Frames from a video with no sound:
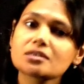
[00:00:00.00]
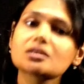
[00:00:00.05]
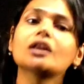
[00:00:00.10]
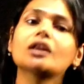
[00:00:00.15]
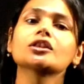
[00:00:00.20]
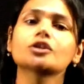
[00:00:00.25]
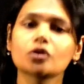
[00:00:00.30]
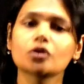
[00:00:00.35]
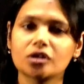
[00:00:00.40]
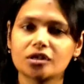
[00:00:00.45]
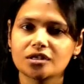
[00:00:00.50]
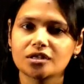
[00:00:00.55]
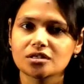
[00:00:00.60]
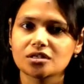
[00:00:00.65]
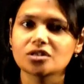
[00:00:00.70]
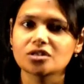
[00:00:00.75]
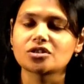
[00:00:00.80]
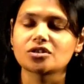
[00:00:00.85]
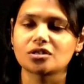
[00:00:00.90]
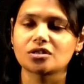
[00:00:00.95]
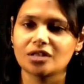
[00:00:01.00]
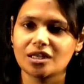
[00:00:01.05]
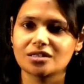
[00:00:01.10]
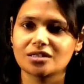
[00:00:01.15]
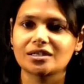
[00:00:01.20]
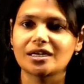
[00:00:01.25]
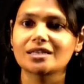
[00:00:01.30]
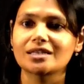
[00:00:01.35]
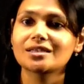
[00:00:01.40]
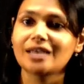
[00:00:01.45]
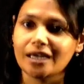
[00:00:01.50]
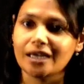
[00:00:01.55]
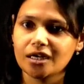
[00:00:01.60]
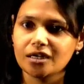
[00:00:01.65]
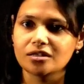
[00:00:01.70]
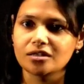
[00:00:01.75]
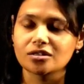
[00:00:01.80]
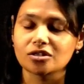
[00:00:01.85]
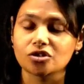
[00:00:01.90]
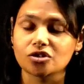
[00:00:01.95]
Sulcular incision, that's right,
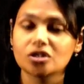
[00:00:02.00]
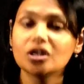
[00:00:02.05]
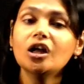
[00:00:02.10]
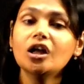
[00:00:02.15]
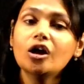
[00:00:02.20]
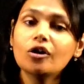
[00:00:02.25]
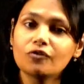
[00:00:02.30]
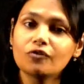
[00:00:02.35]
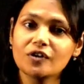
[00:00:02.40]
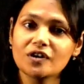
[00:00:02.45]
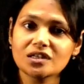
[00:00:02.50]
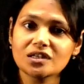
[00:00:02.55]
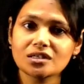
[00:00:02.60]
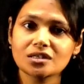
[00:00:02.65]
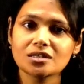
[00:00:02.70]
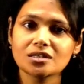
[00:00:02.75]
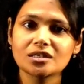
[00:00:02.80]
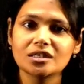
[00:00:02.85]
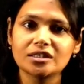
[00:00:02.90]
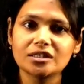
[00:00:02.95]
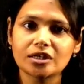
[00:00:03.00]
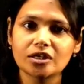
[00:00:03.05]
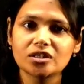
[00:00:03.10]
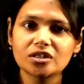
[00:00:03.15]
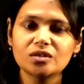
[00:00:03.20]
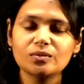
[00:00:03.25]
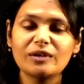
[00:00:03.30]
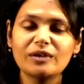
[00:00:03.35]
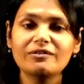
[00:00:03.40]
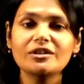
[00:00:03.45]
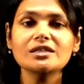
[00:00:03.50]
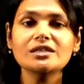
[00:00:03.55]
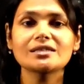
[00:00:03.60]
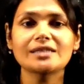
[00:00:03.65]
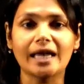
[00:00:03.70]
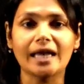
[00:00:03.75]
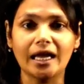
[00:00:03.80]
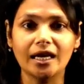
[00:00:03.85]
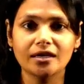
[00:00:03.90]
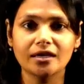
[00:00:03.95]
second incision. First is internal bevel,
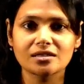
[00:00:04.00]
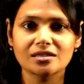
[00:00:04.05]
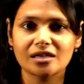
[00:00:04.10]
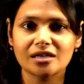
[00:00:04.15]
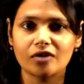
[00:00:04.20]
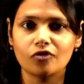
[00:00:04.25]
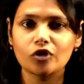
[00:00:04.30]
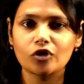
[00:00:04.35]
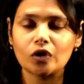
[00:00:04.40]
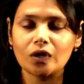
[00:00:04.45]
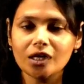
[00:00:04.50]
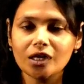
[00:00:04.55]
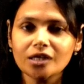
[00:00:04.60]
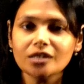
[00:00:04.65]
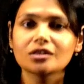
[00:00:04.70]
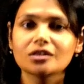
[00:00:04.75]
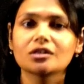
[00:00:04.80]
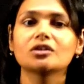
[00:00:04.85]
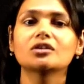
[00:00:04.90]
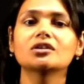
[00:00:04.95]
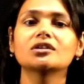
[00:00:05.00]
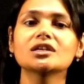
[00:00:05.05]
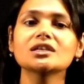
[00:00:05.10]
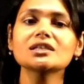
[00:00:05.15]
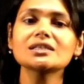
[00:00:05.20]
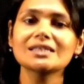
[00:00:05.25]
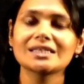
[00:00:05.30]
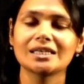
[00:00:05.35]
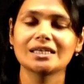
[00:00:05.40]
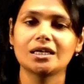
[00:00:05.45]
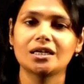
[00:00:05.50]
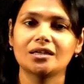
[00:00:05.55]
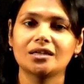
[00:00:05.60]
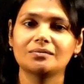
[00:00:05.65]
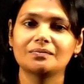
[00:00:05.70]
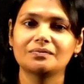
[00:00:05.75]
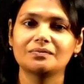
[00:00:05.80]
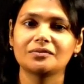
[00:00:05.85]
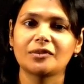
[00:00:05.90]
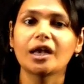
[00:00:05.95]
second is crevicular, third is
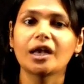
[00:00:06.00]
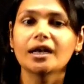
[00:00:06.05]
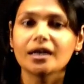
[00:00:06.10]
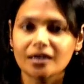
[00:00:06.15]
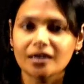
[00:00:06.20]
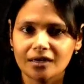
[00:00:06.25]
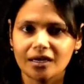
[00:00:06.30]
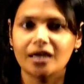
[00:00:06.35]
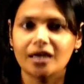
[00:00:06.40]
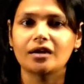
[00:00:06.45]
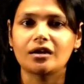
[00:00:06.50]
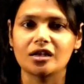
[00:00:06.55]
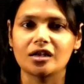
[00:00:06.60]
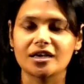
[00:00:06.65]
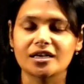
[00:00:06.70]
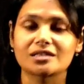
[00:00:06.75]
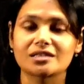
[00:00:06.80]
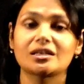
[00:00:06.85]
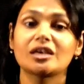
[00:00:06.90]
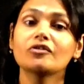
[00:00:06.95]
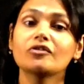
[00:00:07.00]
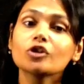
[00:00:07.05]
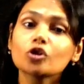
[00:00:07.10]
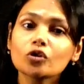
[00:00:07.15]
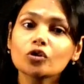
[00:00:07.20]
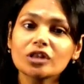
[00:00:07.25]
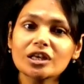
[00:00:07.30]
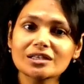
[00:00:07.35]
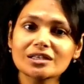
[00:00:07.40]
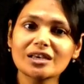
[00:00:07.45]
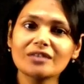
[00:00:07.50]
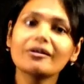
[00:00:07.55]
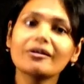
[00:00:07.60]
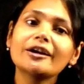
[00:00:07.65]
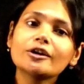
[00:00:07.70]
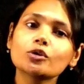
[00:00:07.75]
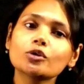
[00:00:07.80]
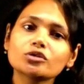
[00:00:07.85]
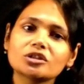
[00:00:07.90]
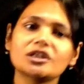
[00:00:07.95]
interdental. Yes, even though they say
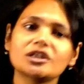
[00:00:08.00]
1, 2,